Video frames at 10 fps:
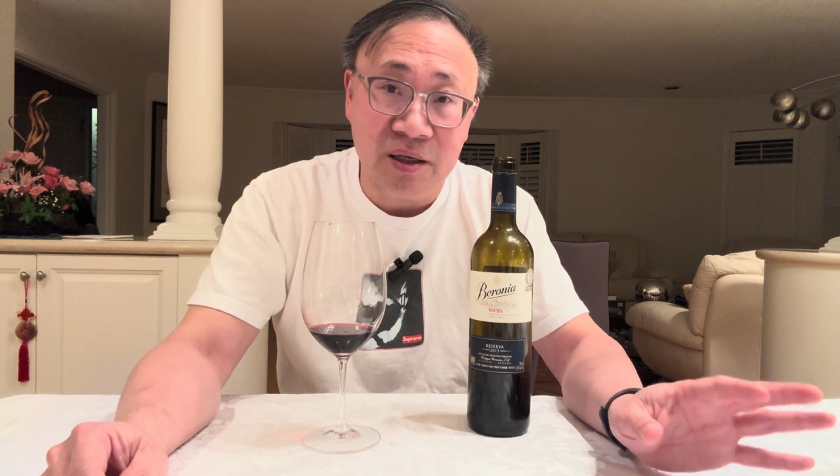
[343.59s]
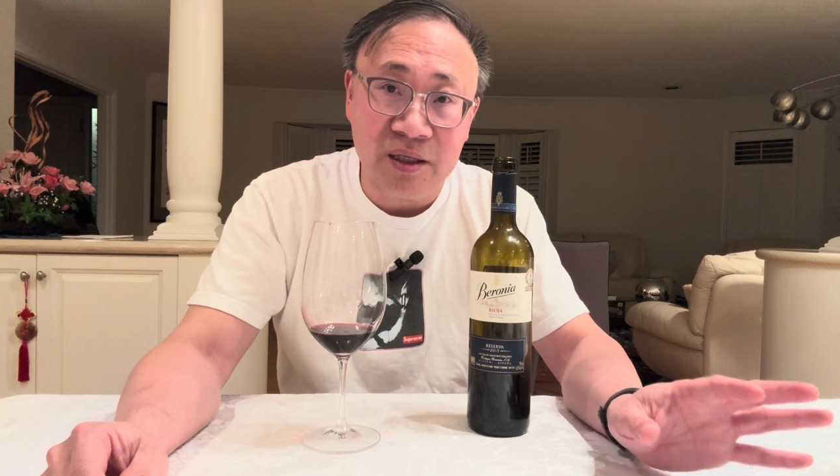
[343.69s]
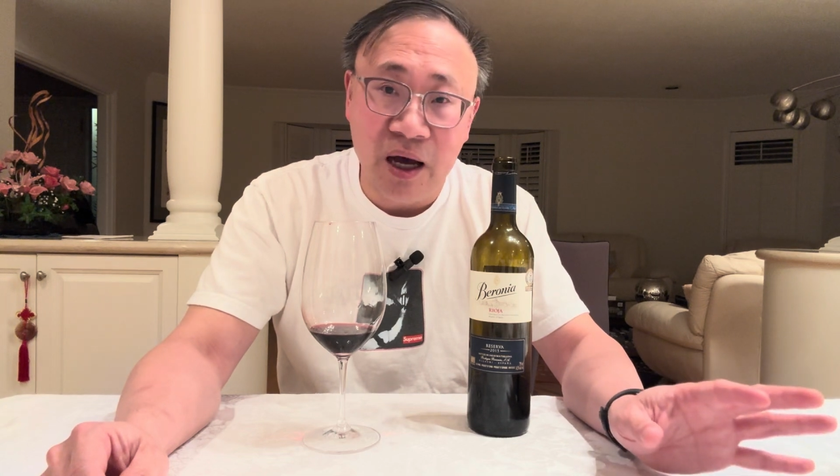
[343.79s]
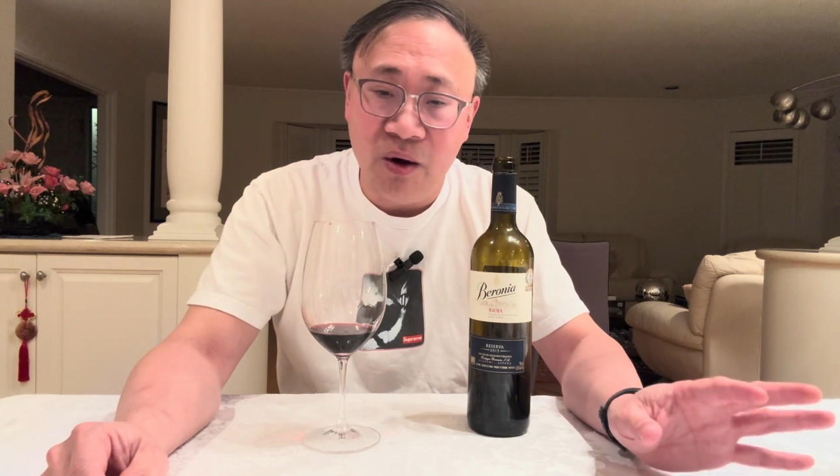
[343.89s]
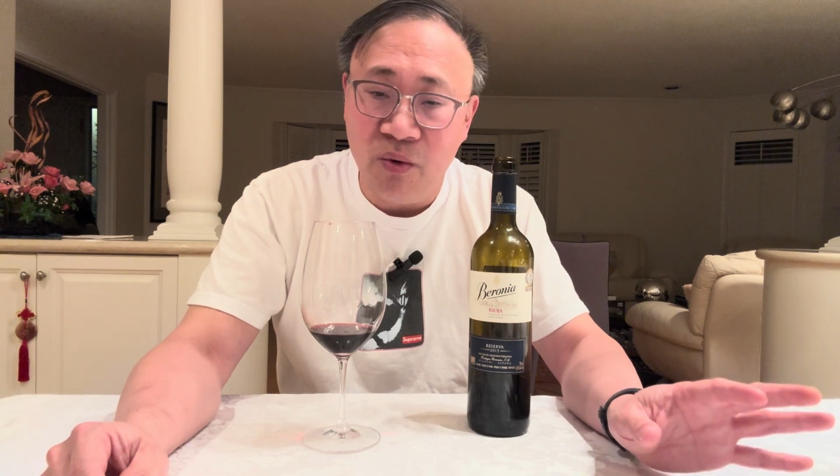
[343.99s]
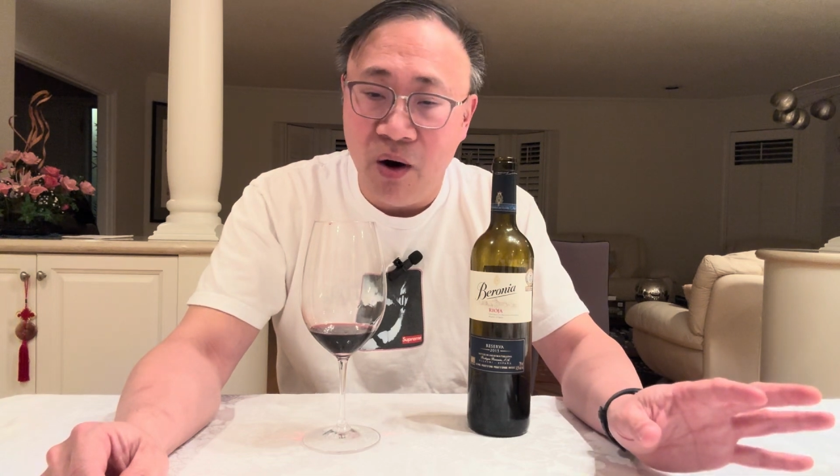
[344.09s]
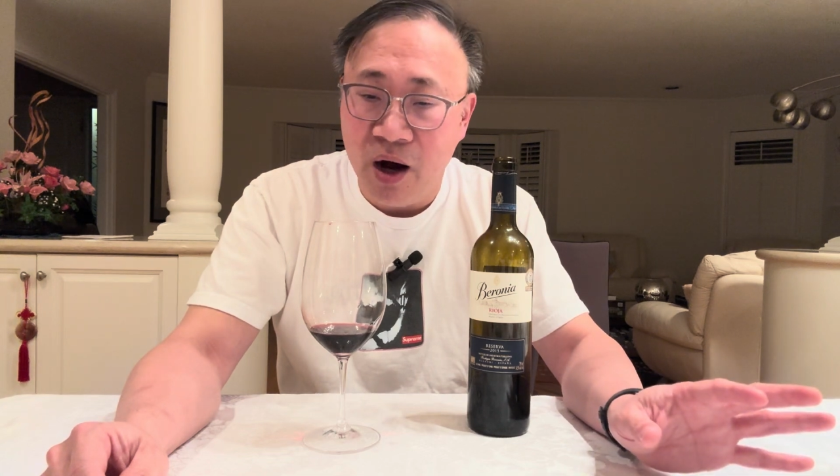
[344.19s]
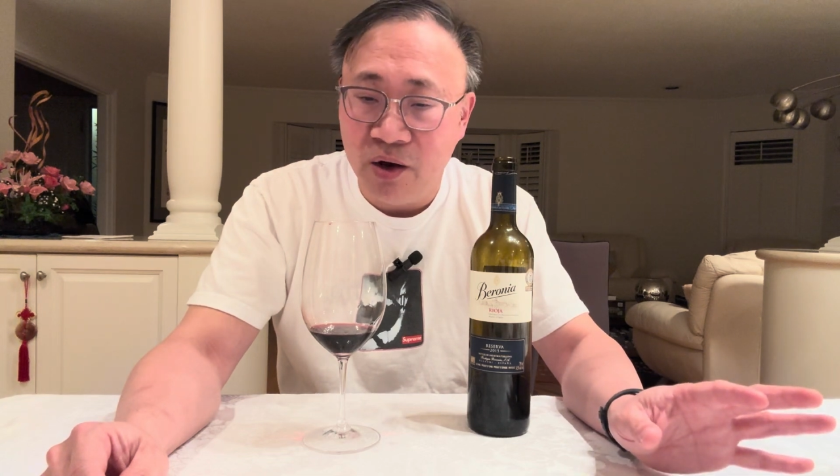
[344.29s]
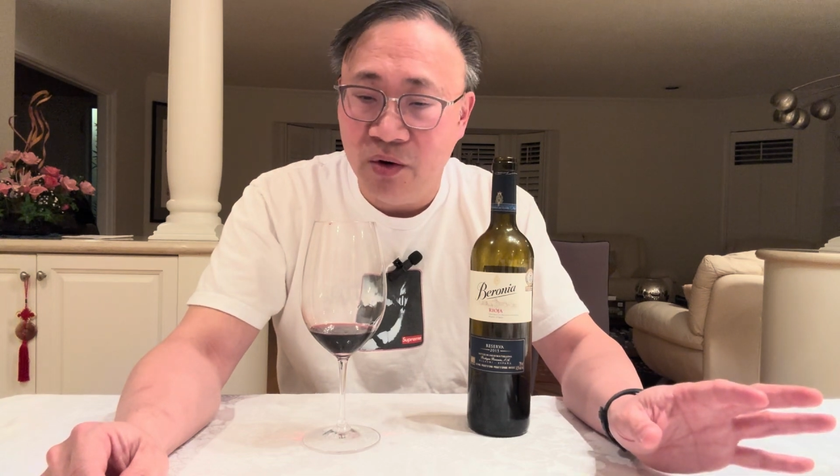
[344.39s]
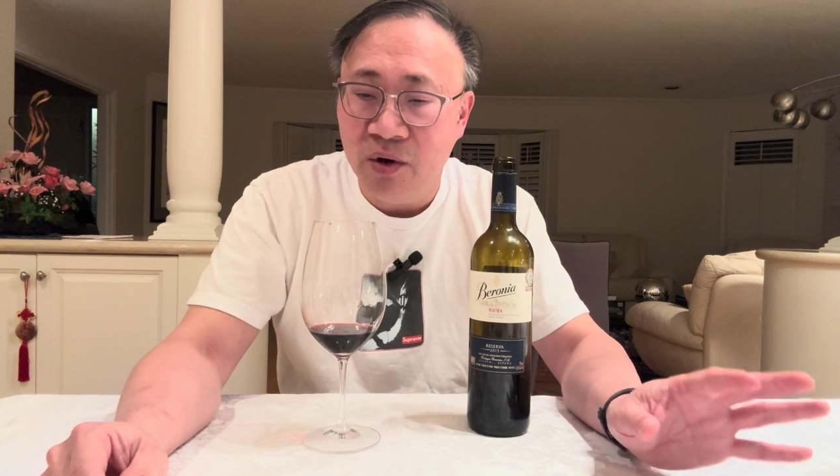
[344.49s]
style
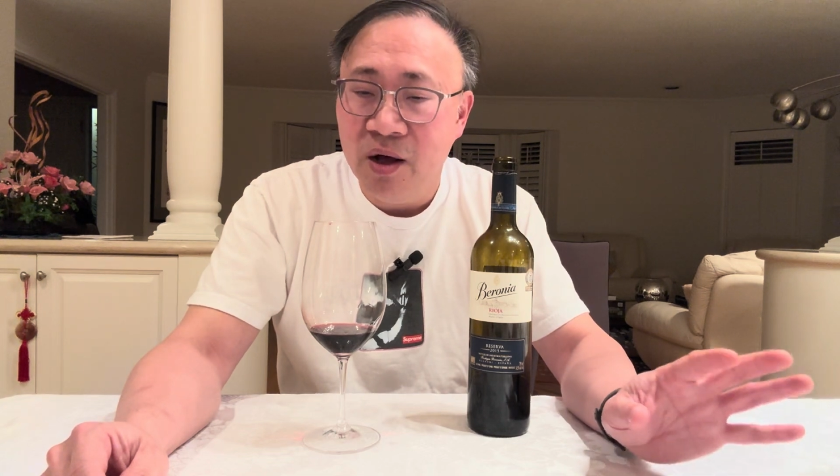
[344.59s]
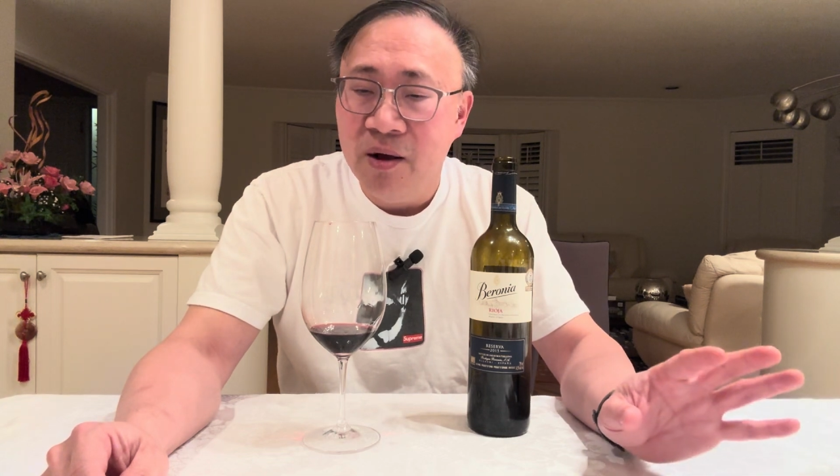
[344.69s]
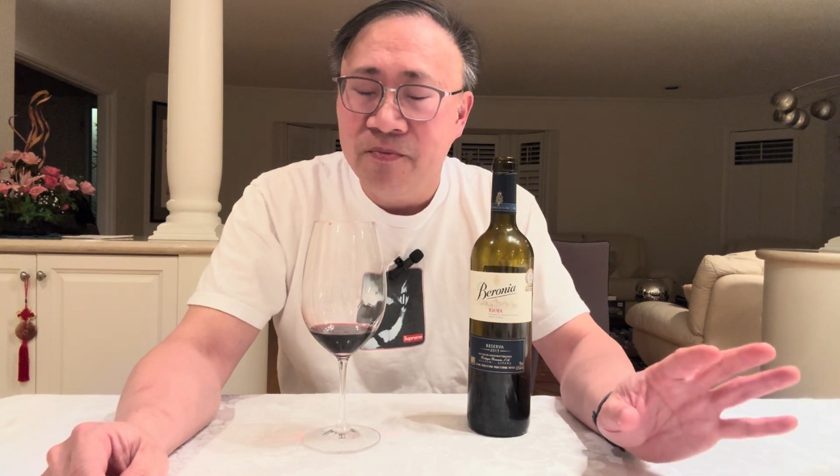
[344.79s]
Wagyu,